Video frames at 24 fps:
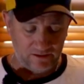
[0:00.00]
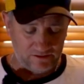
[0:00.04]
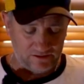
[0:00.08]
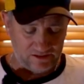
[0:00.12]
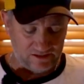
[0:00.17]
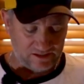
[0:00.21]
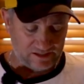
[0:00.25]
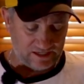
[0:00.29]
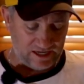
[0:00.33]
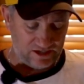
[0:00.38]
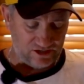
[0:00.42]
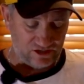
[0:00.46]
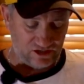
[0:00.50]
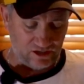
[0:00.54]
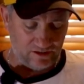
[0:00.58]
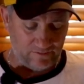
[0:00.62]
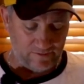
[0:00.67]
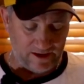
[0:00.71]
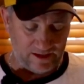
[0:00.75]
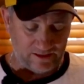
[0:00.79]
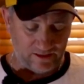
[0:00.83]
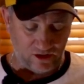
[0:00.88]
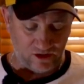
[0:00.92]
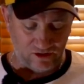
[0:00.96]
discussion
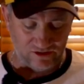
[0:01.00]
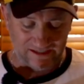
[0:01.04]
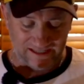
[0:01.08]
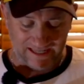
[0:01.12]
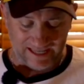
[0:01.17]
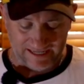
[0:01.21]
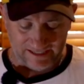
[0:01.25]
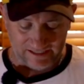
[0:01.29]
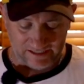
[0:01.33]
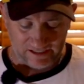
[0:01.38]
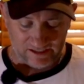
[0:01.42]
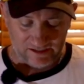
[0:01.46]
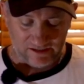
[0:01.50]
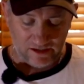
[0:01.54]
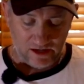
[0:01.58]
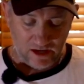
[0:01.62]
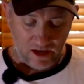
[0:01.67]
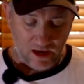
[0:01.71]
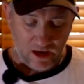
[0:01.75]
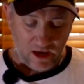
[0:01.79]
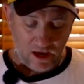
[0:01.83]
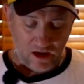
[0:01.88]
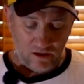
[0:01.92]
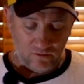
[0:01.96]
about those lenses,
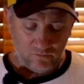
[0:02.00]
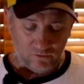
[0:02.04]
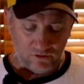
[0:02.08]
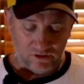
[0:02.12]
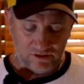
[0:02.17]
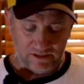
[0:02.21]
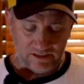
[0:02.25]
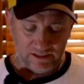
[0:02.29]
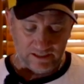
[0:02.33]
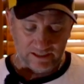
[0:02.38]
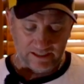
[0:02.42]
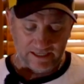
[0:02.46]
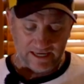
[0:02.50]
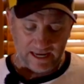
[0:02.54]
what